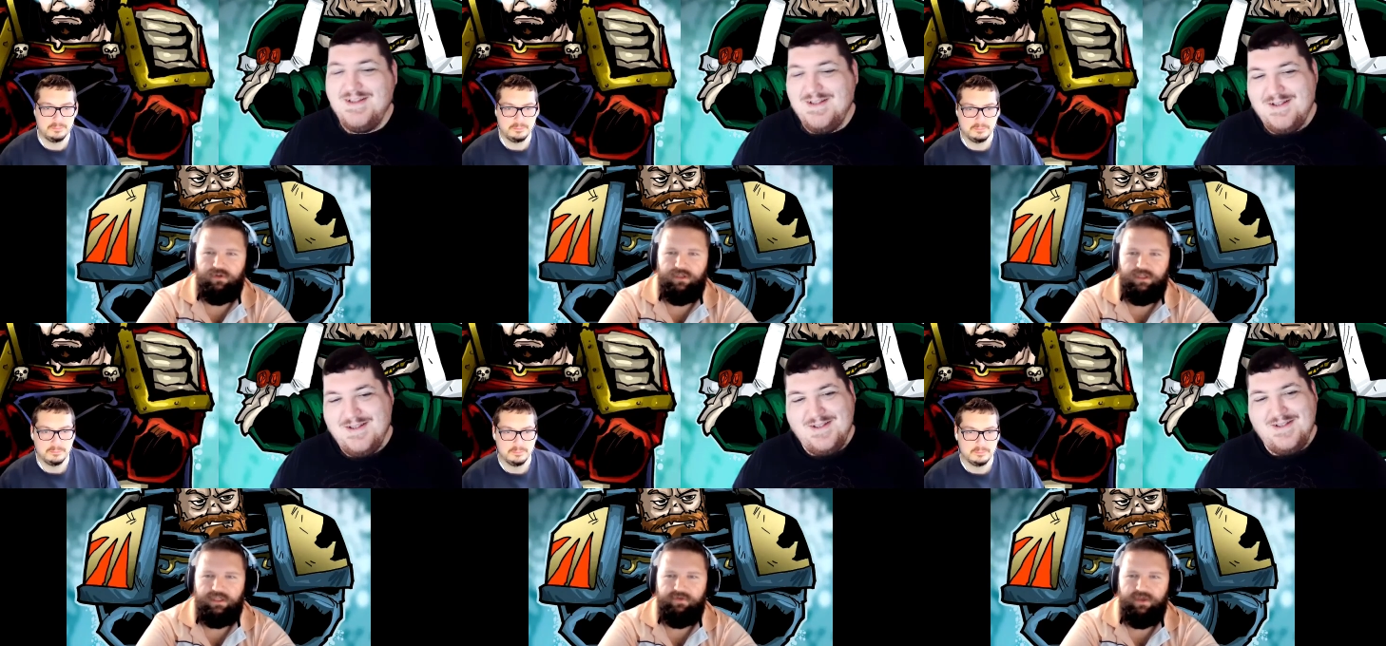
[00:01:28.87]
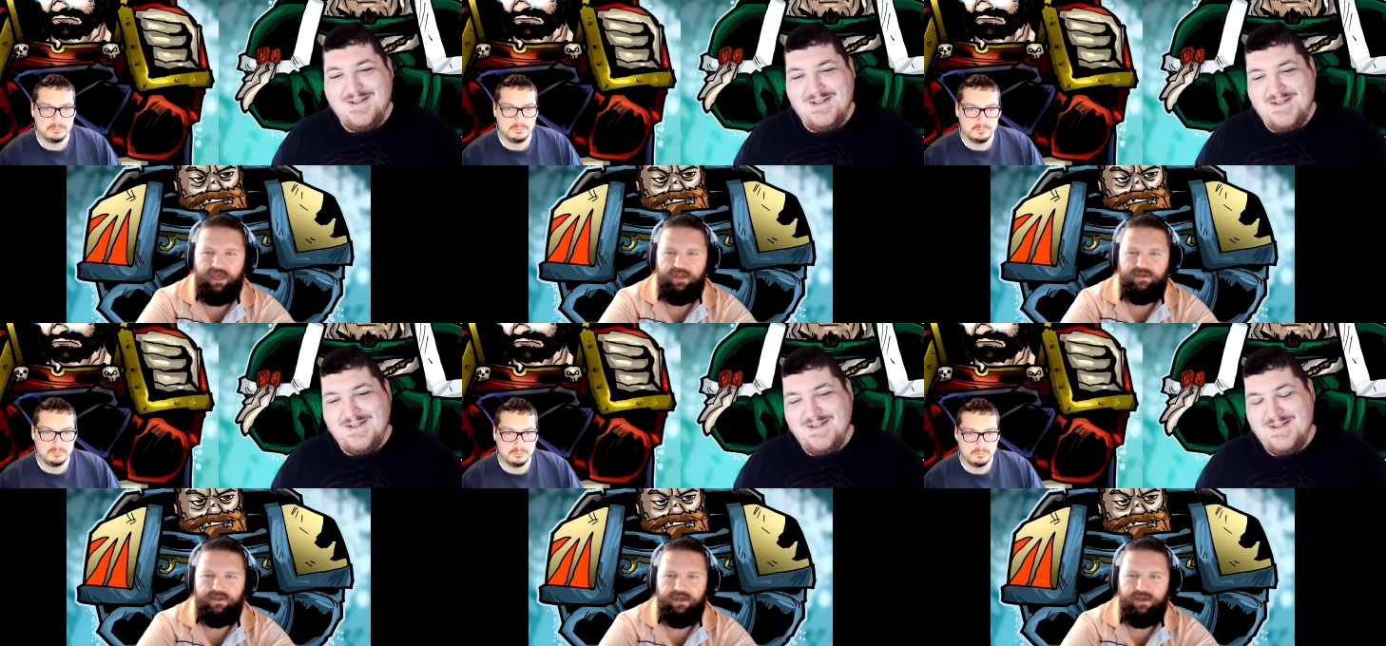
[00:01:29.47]
Speaker 1: They've got
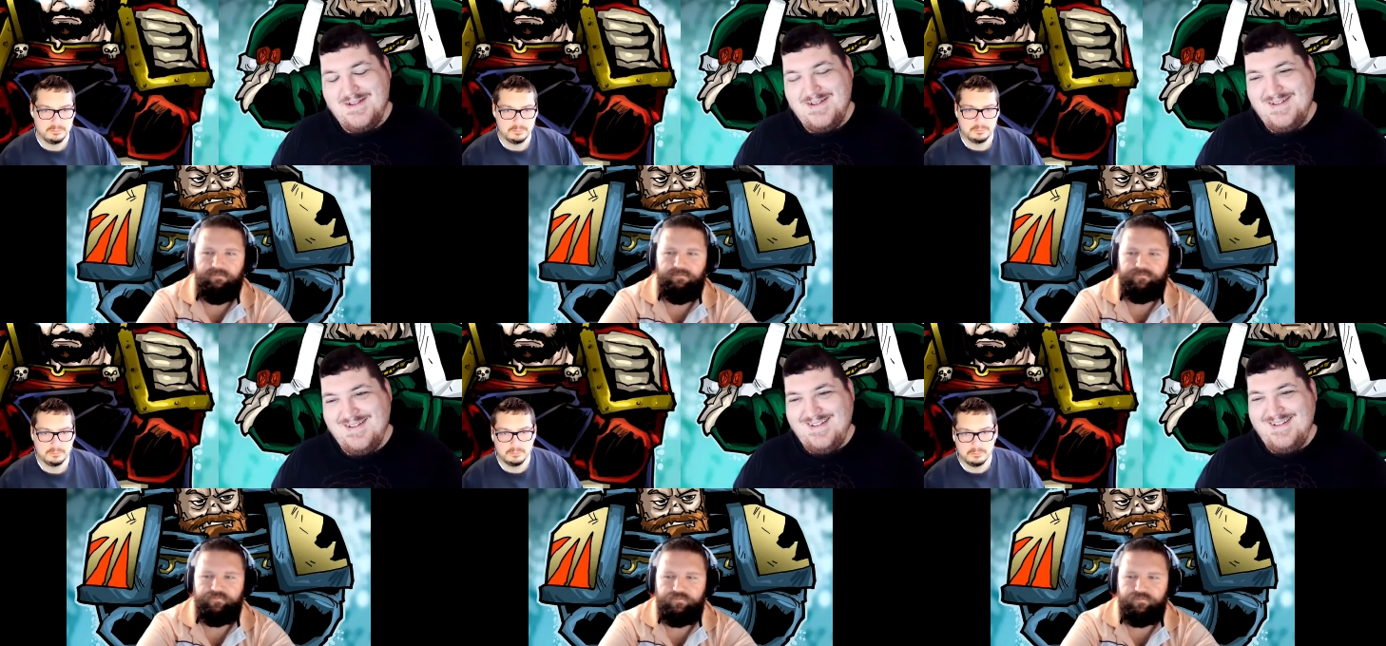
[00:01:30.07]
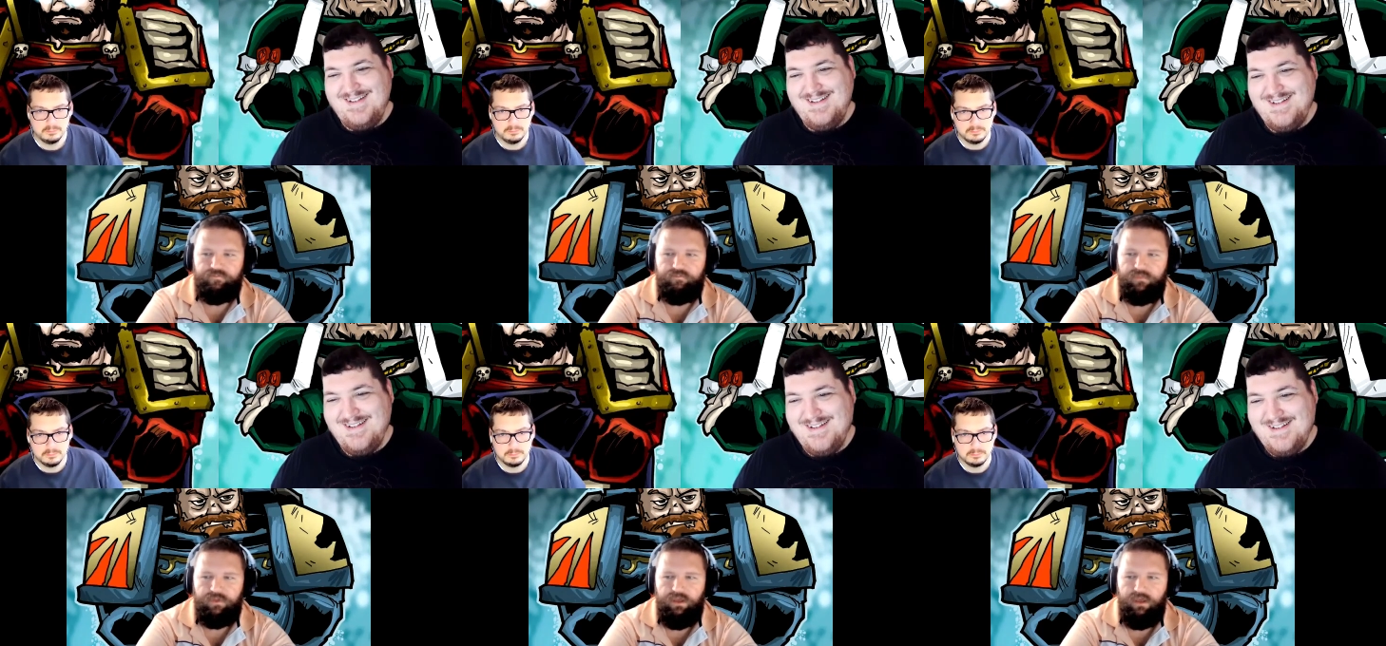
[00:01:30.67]
um,
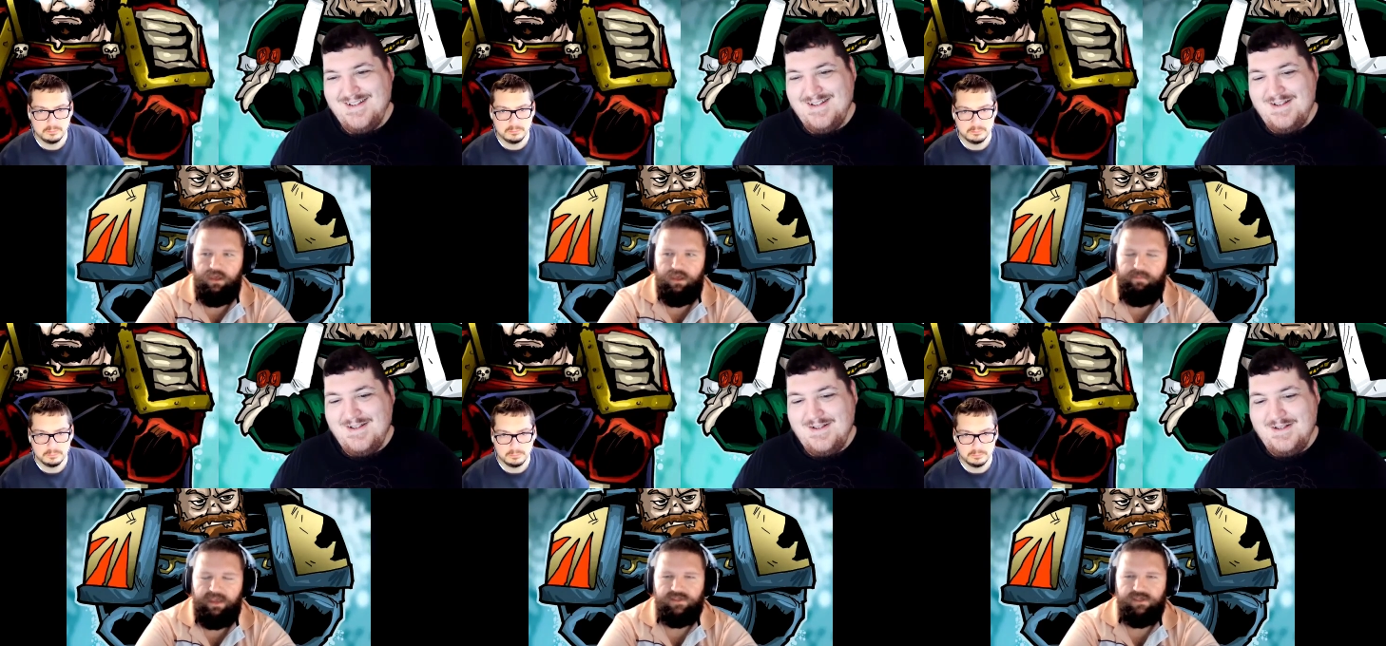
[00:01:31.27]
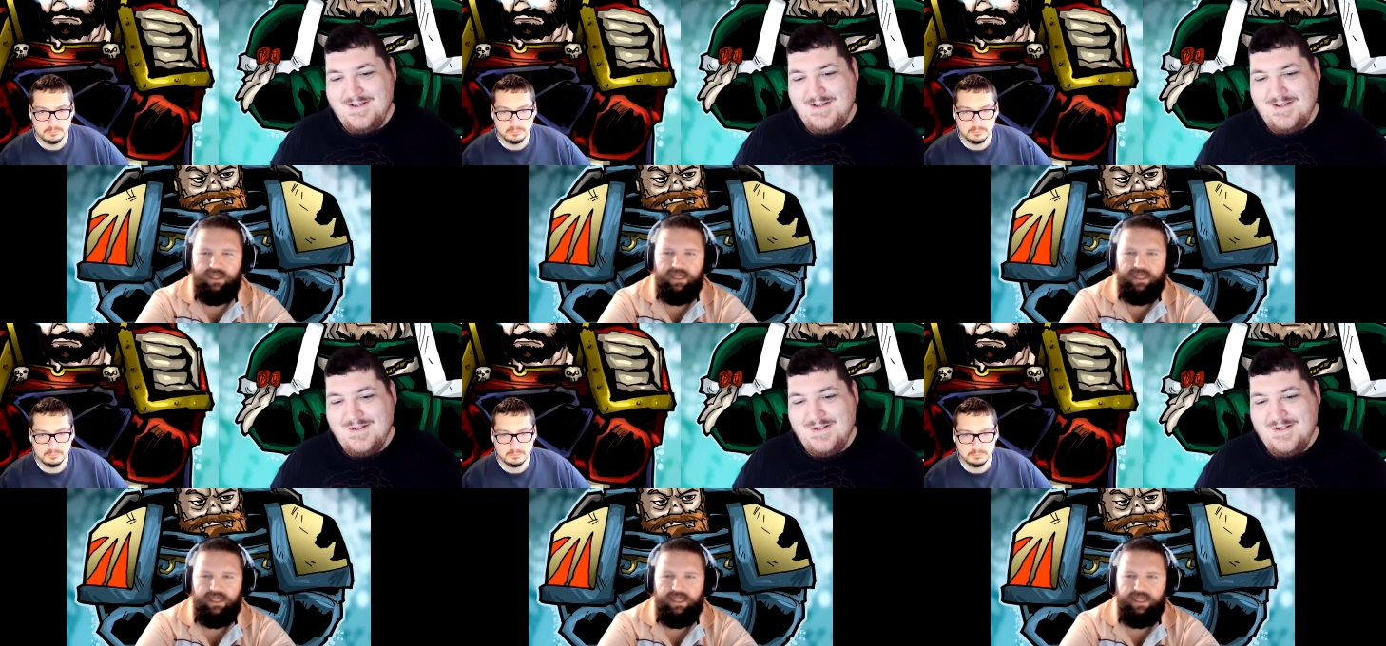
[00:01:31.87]
basically any